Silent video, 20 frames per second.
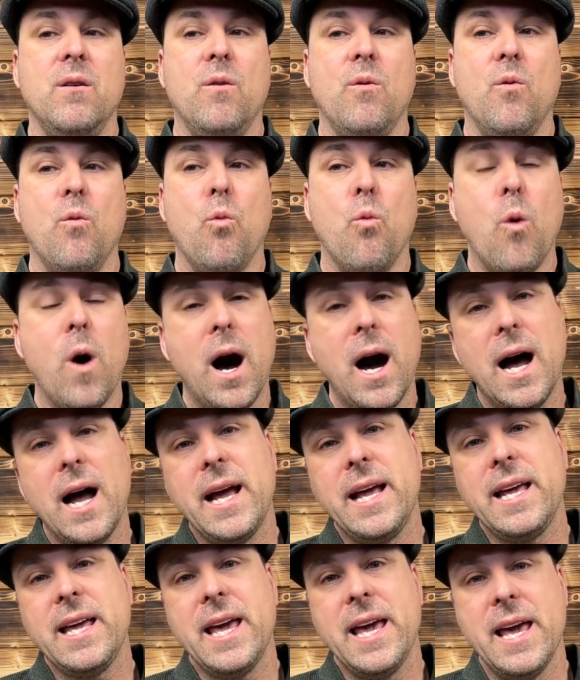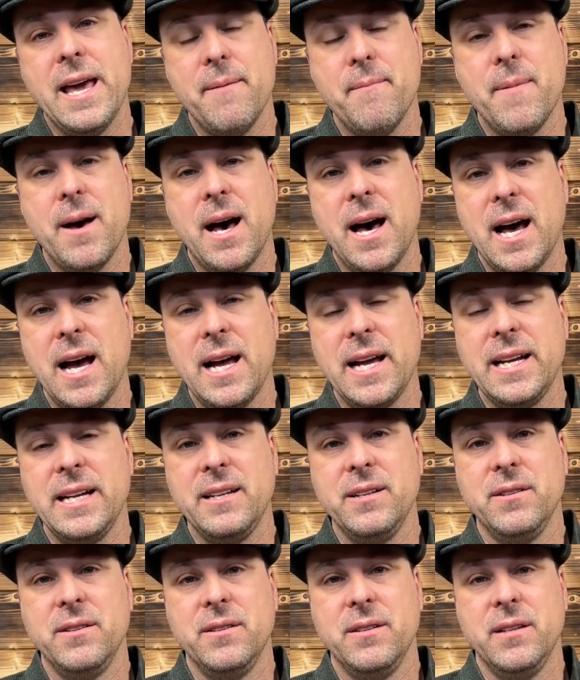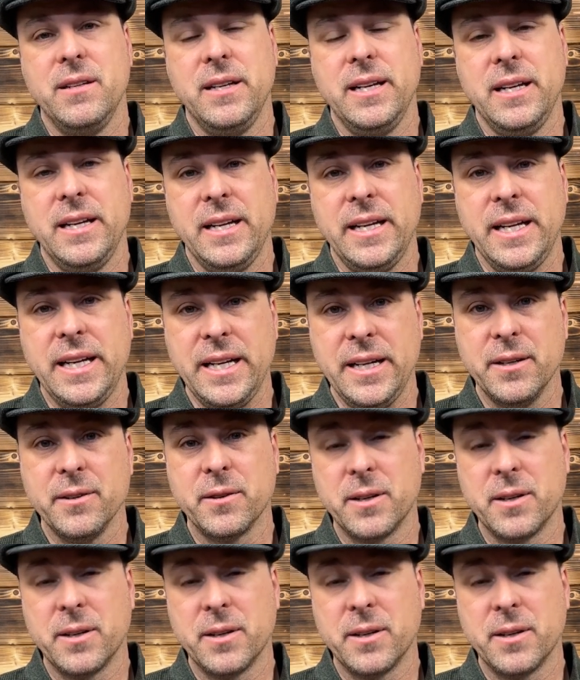why am I here,